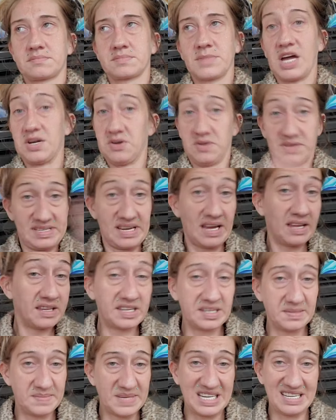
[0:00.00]
I don't tell
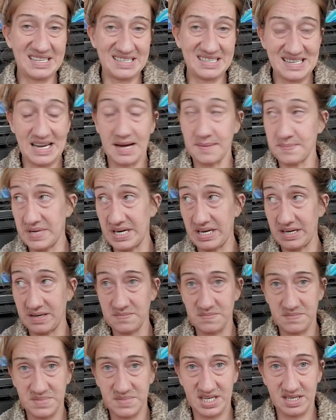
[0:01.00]
anybody it's happening
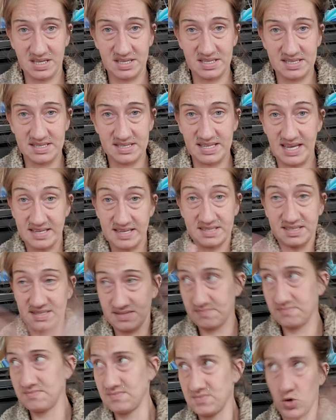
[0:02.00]
because that's
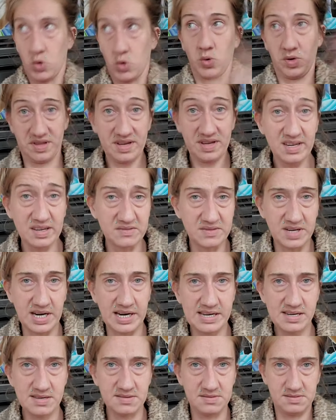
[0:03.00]
the whole thing,
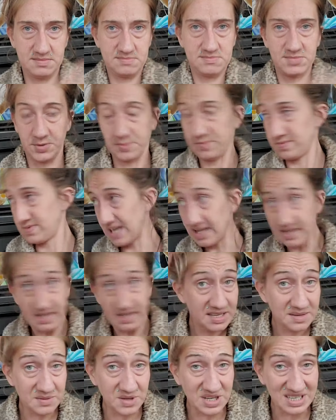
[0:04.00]
right? Don't tell
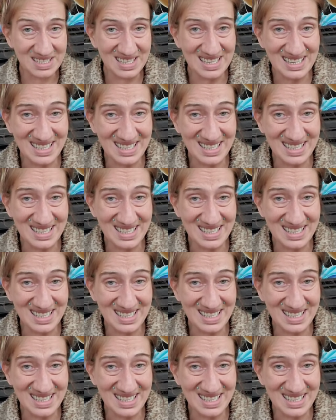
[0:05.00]
anyone.